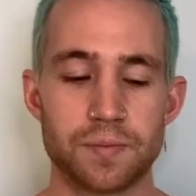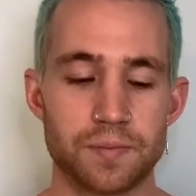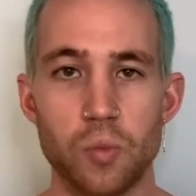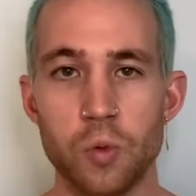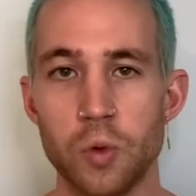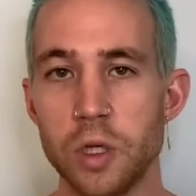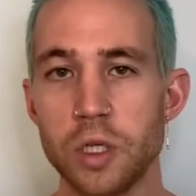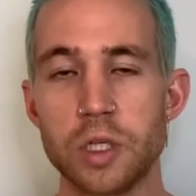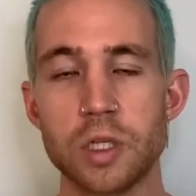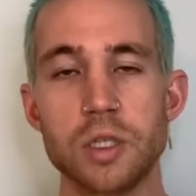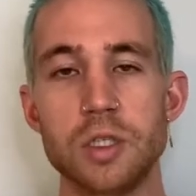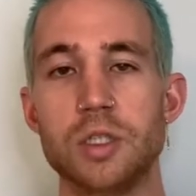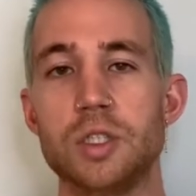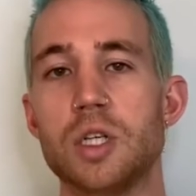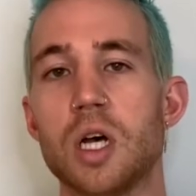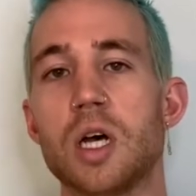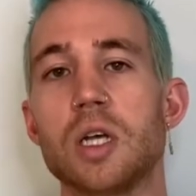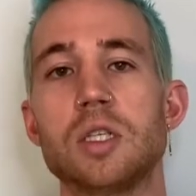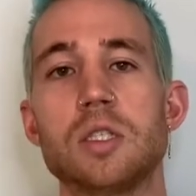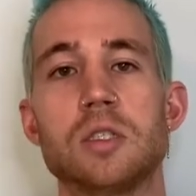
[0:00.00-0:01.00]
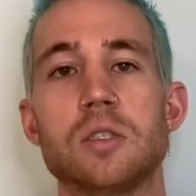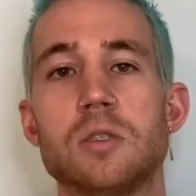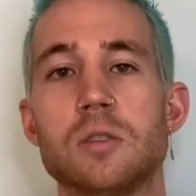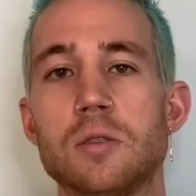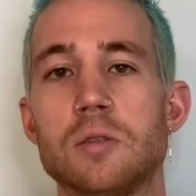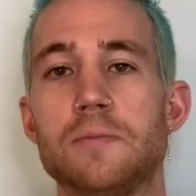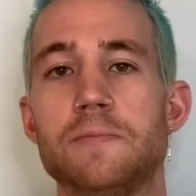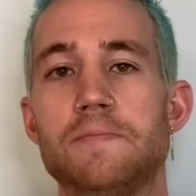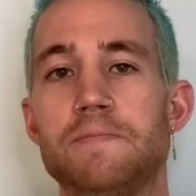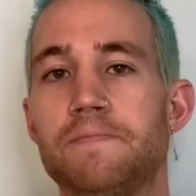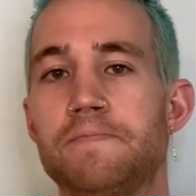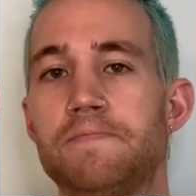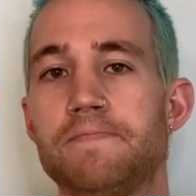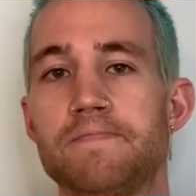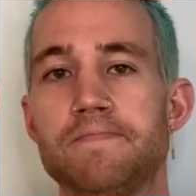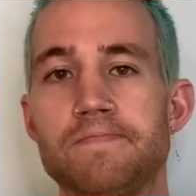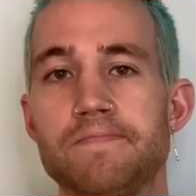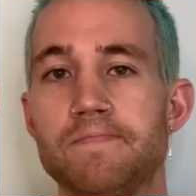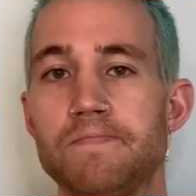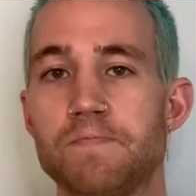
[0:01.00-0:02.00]
We could just
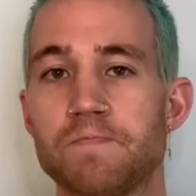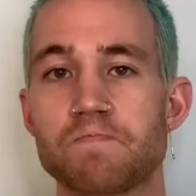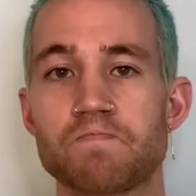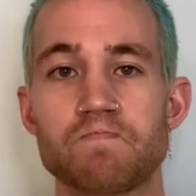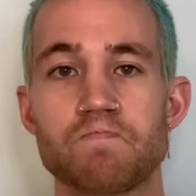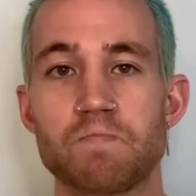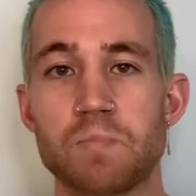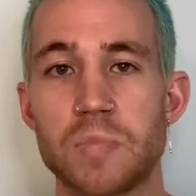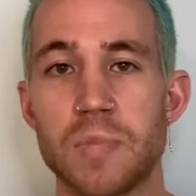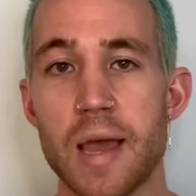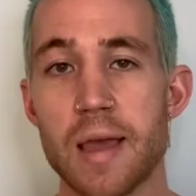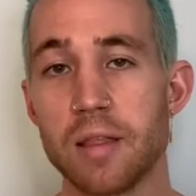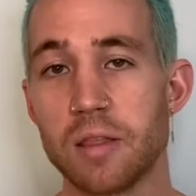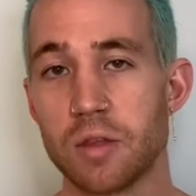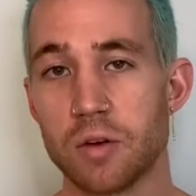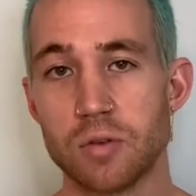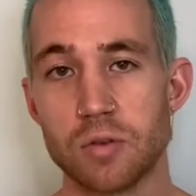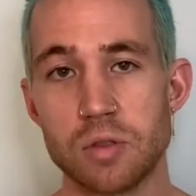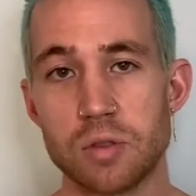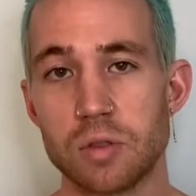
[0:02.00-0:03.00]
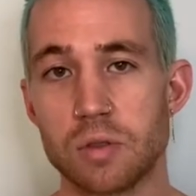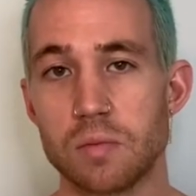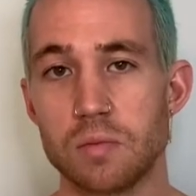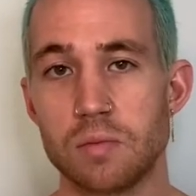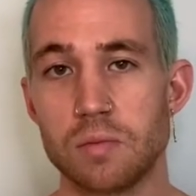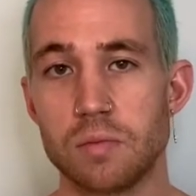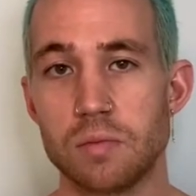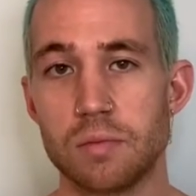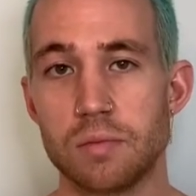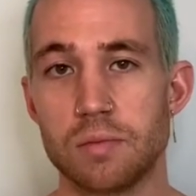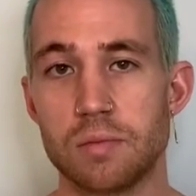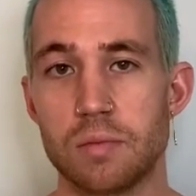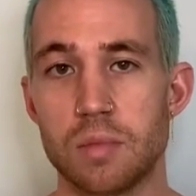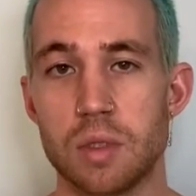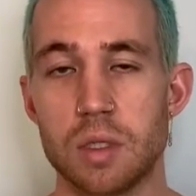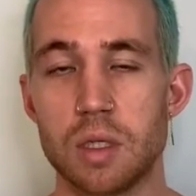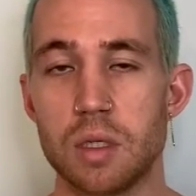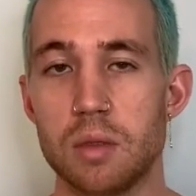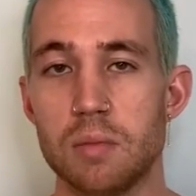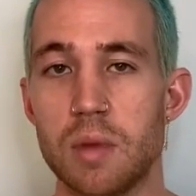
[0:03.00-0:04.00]
take those
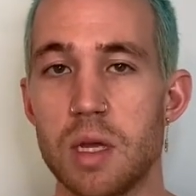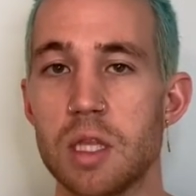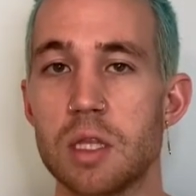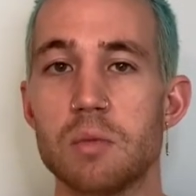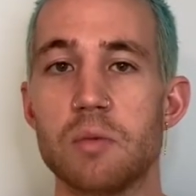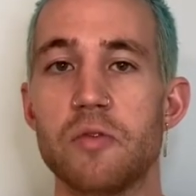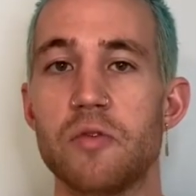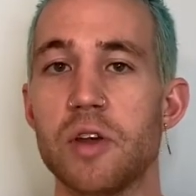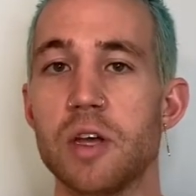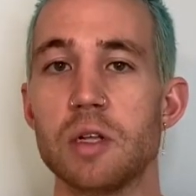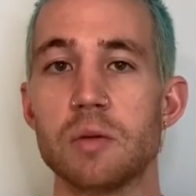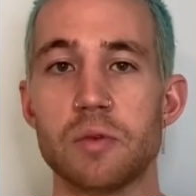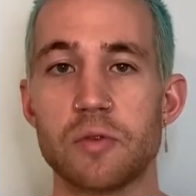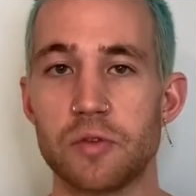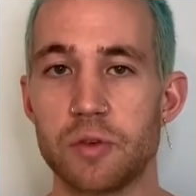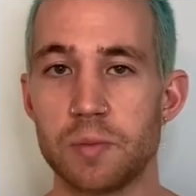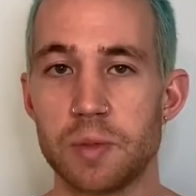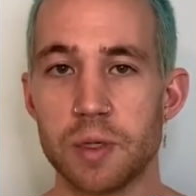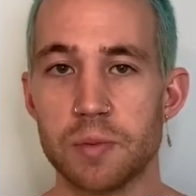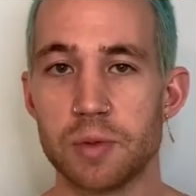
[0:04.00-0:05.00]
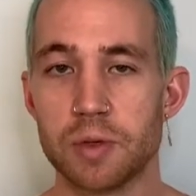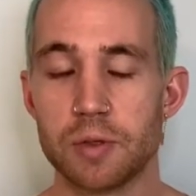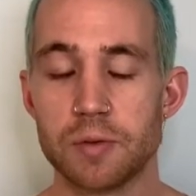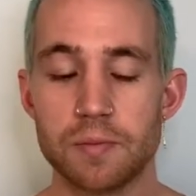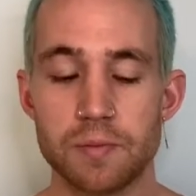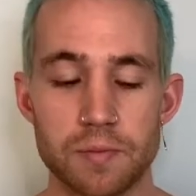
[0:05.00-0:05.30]
and make them available for people.